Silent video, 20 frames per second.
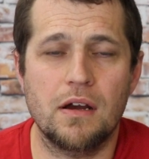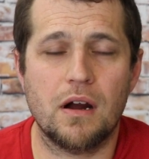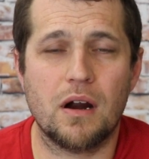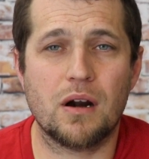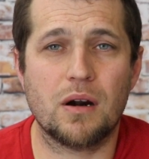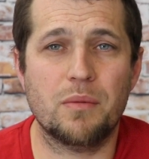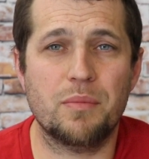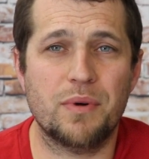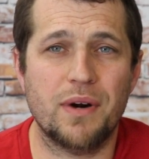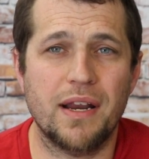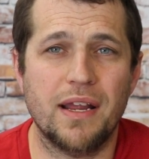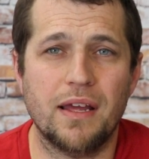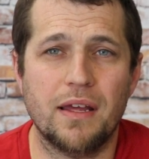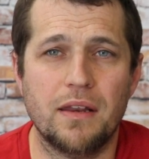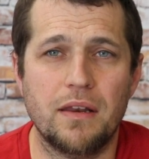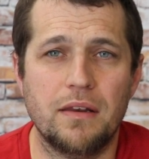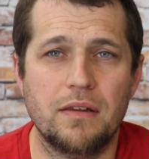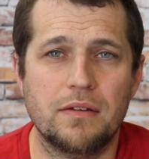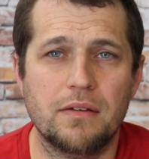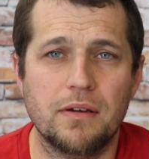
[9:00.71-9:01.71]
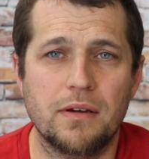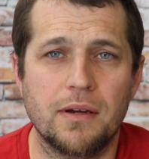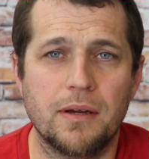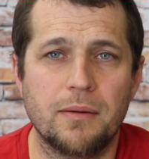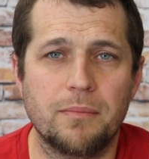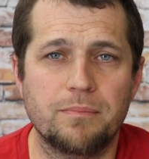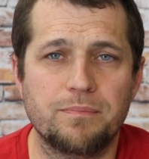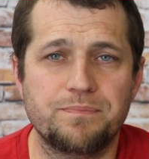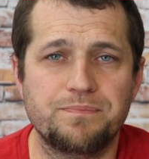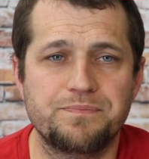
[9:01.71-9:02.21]
our brand
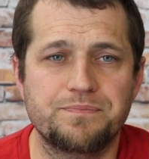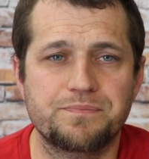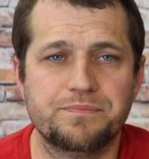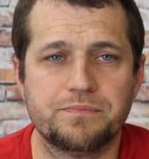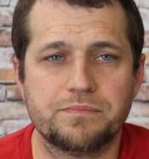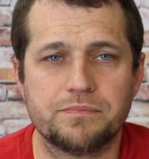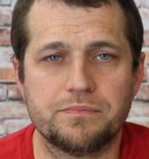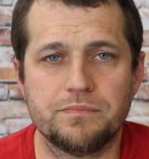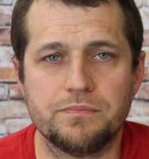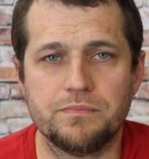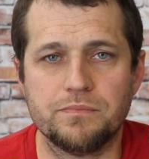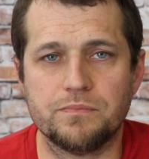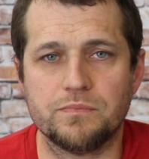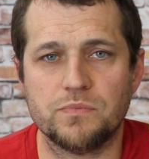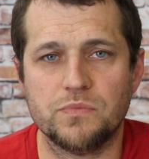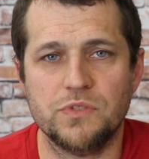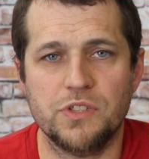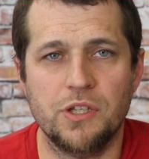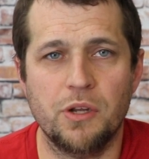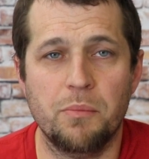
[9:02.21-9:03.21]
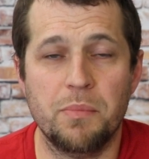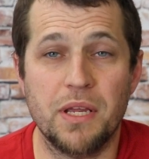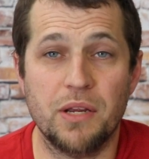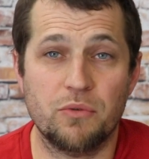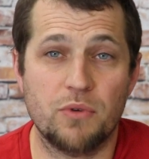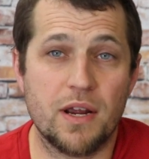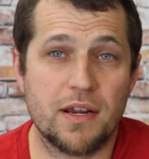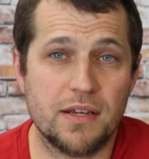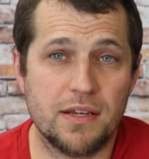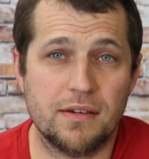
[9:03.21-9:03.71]
um, you know, being
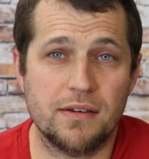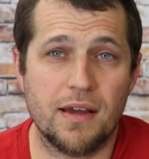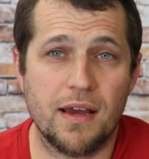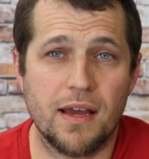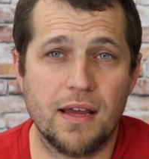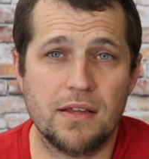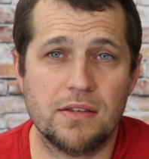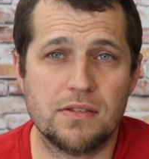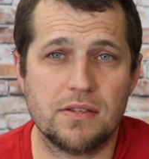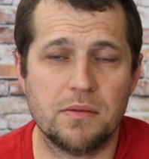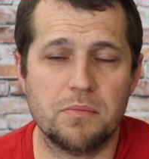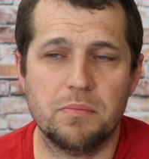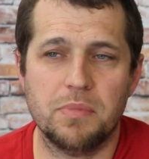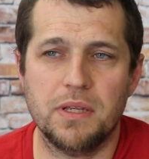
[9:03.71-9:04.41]
recognized and